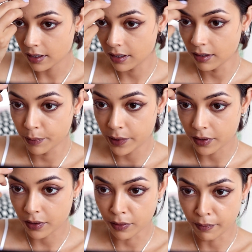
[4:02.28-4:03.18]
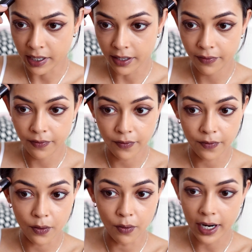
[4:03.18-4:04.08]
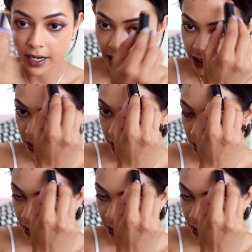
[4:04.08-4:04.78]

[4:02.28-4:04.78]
a little bit on my forehead,